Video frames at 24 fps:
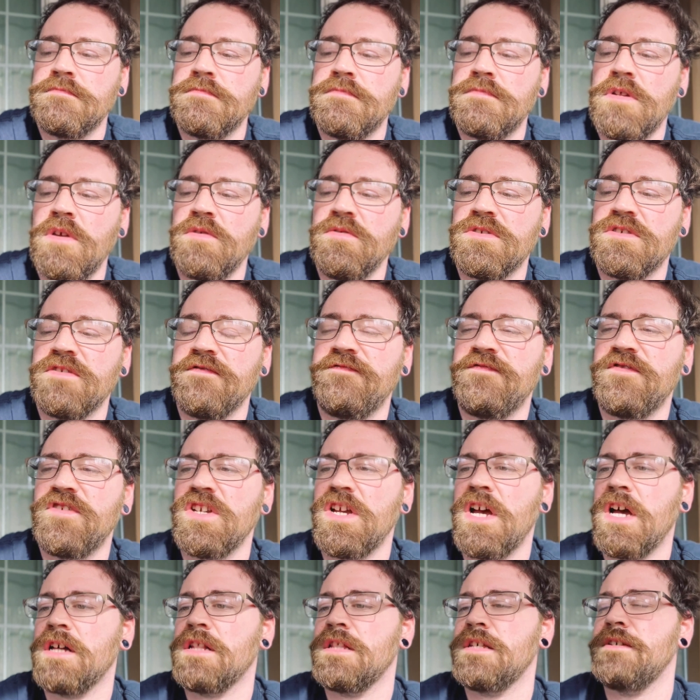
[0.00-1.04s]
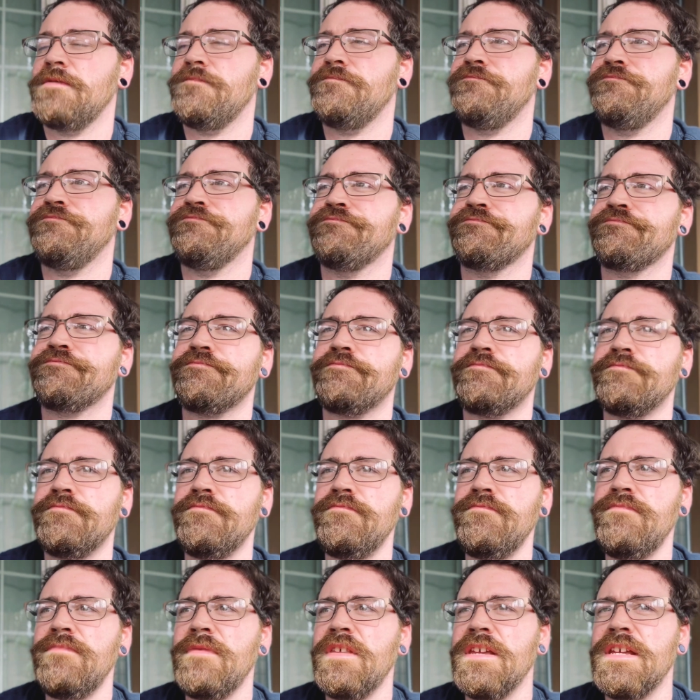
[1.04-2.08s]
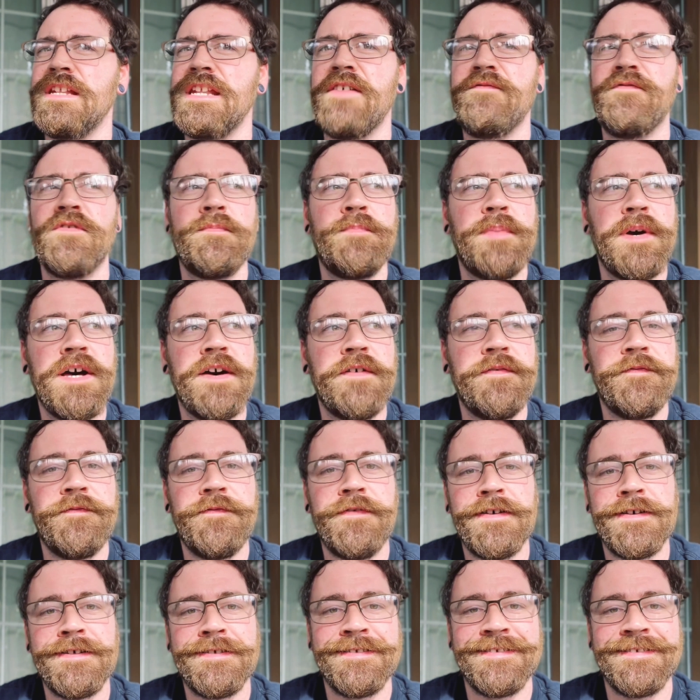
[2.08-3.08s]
Notes of chocolate and every puff.